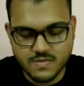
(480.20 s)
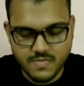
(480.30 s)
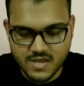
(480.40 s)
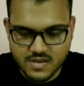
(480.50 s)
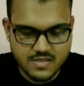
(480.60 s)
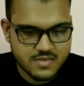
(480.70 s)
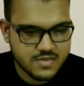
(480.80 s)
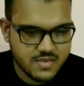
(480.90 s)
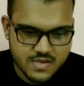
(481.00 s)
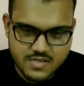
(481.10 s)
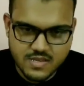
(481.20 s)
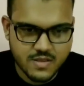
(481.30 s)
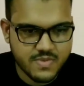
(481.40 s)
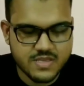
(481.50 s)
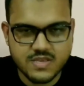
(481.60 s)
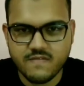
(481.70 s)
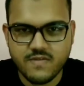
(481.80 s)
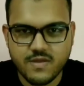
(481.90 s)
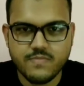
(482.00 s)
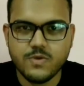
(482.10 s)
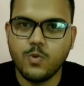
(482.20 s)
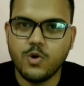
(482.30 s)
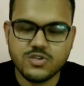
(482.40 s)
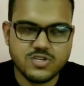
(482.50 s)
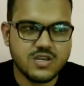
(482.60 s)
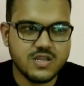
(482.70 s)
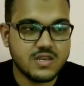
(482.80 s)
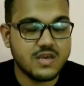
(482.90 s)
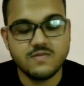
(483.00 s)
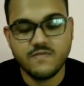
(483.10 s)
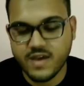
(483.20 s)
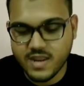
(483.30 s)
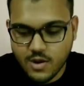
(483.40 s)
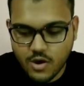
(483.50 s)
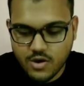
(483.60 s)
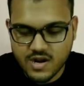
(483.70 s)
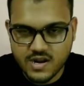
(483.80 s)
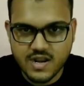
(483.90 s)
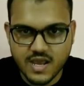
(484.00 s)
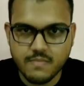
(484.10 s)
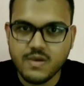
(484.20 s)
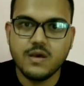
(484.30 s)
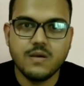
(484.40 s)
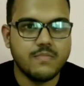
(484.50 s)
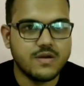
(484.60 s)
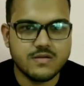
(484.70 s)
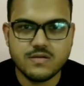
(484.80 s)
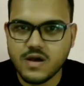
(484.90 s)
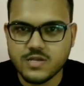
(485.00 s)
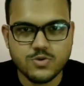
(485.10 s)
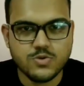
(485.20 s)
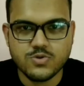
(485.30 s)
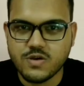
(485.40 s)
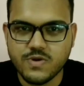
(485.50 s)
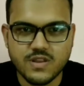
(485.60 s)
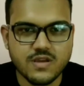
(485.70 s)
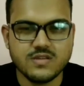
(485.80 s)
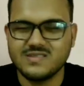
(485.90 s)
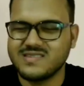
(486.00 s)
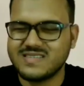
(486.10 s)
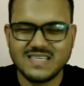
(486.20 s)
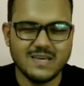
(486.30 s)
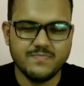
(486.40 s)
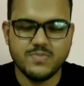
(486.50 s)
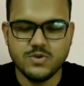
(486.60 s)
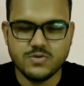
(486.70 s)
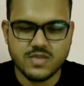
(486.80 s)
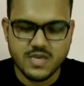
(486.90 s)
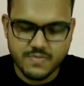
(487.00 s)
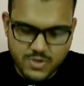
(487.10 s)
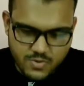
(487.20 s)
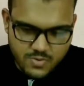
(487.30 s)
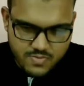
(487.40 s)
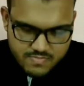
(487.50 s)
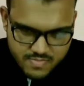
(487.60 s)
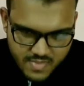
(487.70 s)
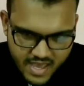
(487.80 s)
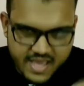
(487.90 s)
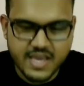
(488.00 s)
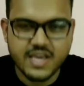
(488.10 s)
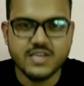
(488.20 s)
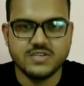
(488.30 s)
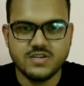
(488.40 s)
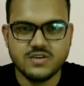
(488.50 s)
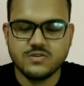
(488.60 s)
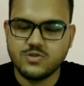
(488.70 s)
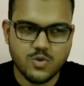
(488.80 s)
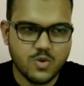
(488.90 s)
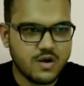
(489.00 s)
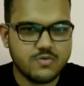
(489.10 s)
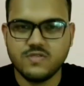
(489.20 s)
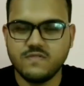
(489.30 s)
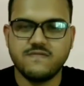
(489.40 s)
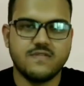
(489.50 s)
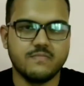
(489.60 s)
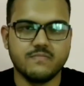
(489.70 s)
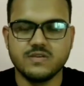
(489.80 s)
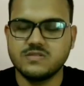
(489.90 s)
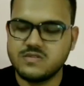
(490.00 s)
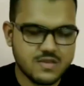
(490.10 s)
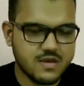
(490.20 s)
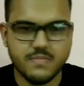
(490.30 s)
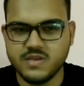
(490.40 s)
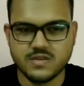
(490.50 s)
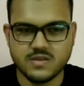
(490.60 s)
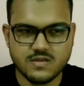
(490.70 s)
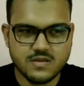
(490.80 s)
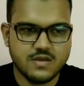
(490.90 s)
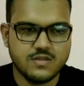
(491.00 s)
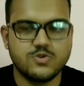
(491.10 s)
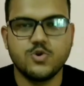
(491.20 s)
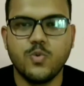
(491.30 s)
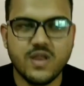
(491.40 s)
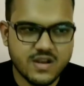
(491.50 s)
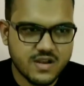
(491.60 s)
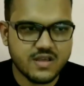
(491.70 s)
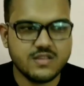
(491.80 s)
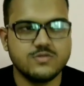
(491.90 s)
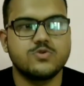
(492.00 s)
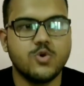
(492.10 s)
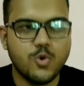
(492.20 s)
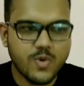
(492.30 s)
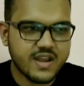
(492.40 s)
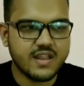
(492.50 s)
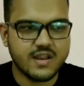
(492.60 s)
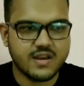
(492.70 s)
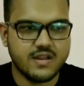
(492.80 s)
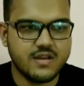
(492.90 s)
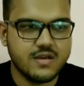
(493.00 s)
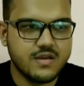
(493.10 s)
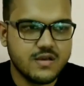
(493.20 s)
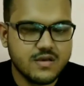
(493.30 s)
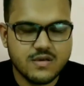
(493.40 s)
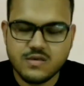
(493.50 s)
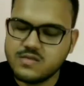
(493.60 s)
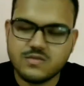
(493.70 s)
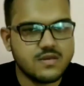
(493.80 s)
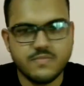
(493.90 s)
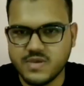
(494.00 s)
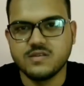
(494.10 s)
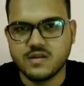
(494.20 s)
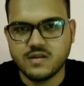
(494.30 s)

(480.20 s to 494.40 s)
man. It's just an amazing film. You watch it. It has a very long run time, but Ashutosh Gawariker just keeps you engaged throughout the film. It's amazing. So well written, so well directed. It's amazing.